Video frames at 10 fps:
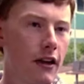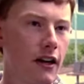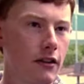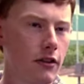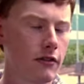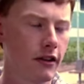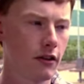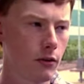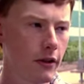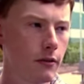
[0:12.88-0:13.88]
I chose
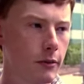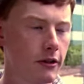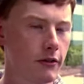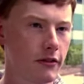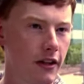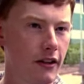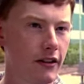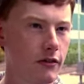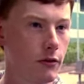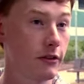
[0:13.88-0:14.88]
that career because
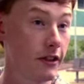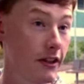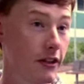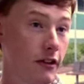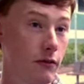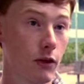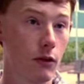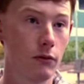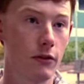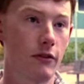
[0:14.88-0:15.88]
it's very technically
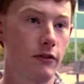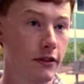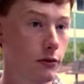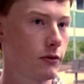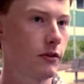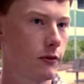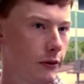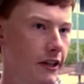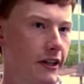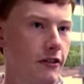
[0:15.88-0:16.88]
involved. It's also
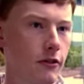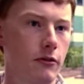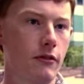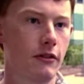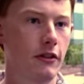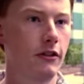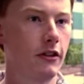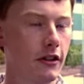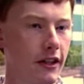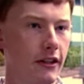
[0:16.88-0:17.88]
very hands-on, so
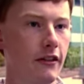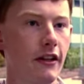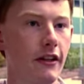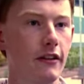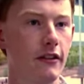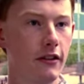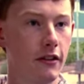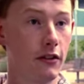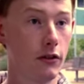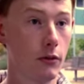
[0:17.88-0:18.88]
you can get in there and
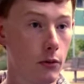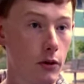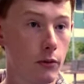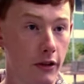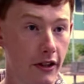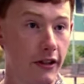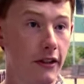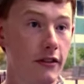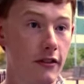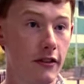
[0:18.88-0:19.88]
you can do your work with your
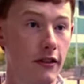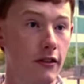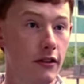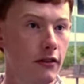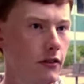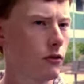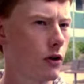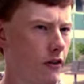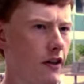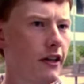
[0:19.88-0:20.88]
hands, and there's a
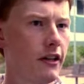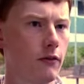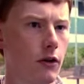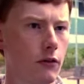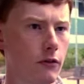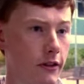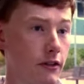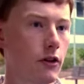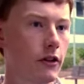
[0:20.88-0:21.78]
lot of thinking involved, and I